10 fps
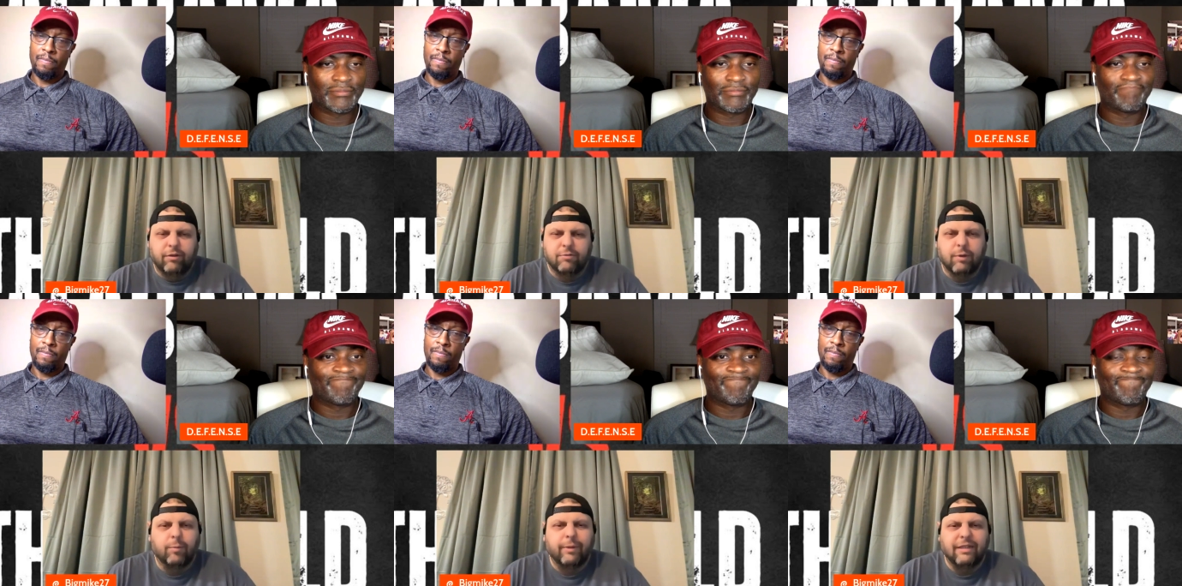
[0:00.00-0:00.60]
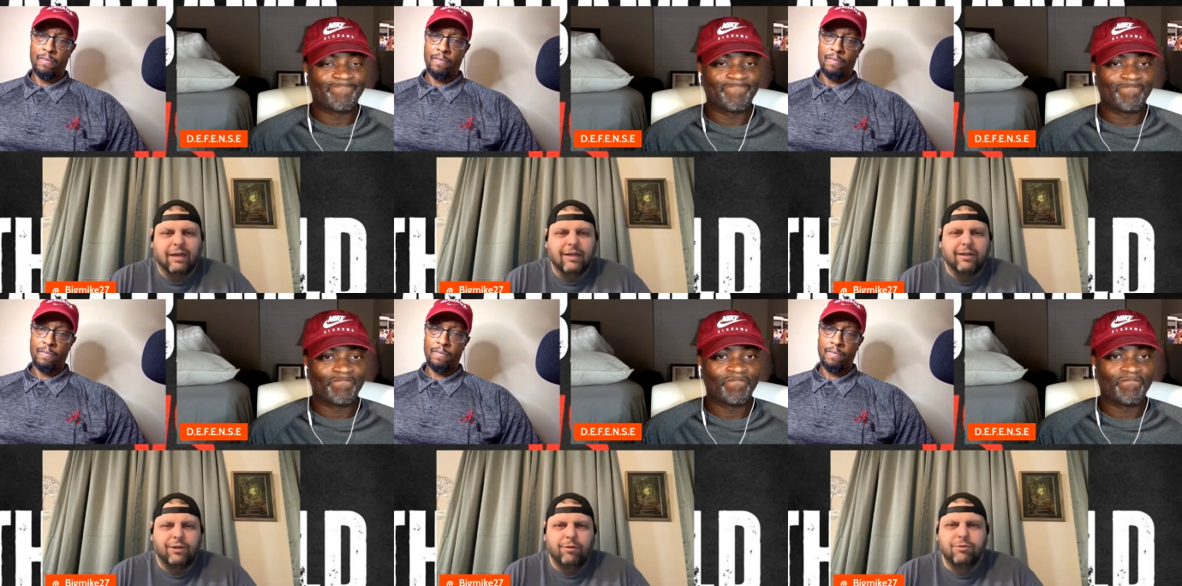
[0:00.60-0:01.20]
Speaker 1: there's probably not
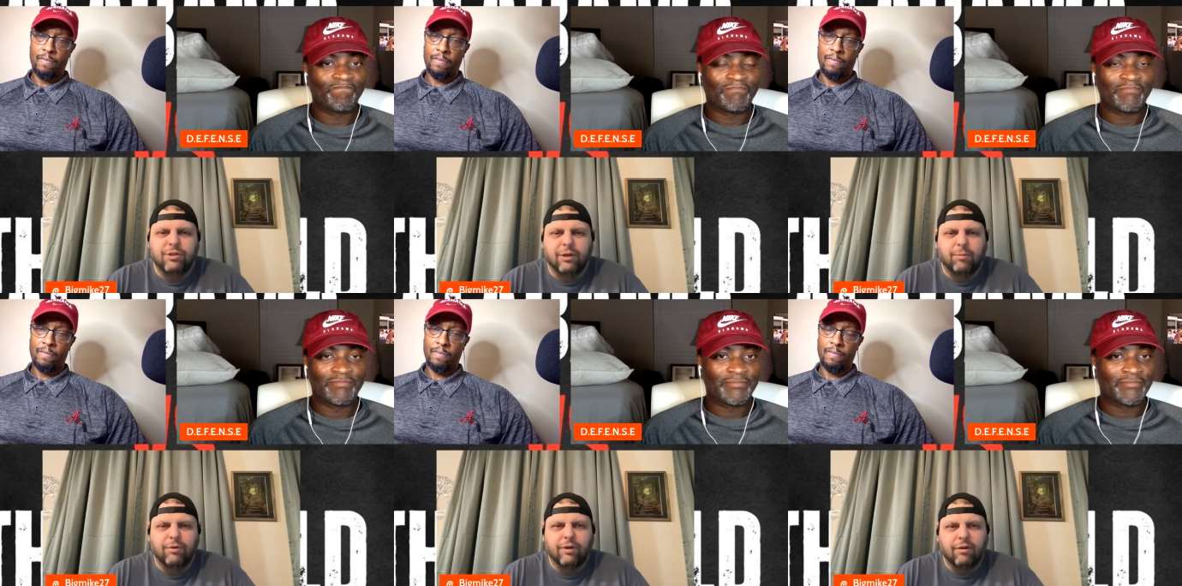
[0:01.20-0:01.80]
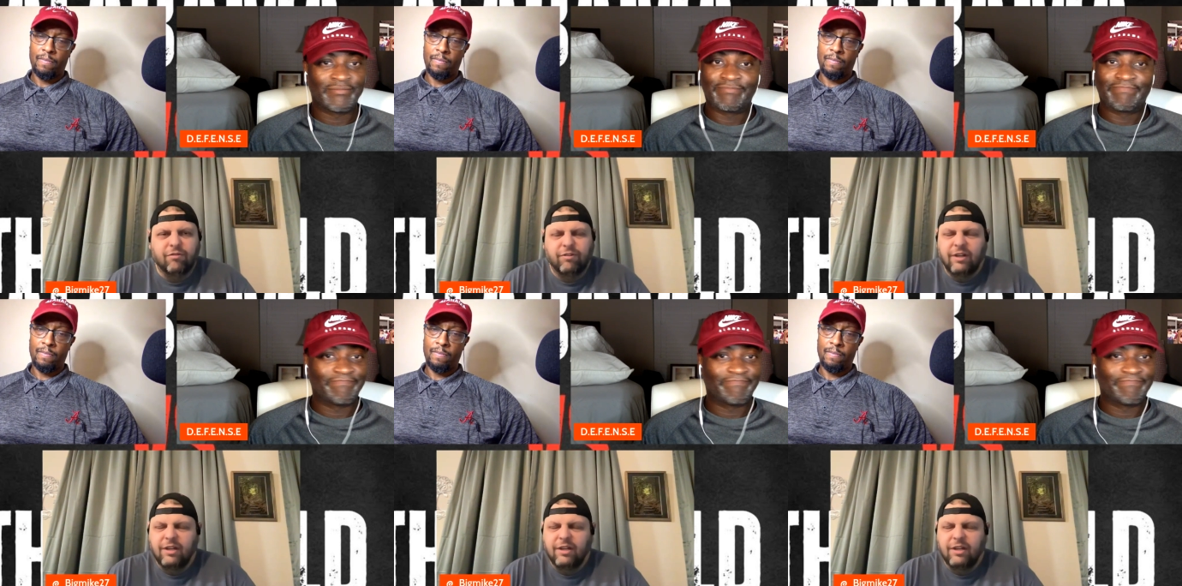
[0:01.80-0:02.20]
a huge number of